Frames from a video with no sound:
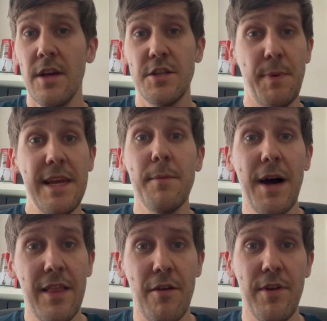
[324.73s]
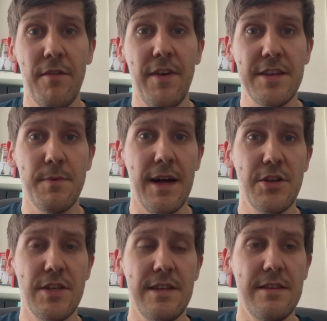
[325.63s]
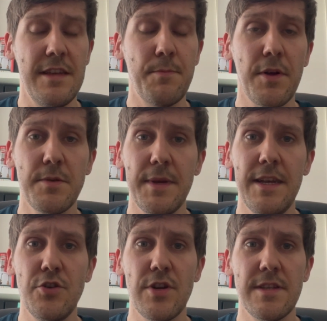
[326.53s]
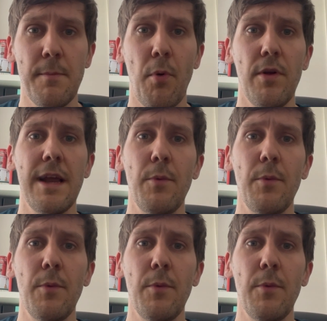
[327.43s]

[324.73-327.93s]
speaking about that reinvestment actually is possibly an interesting point.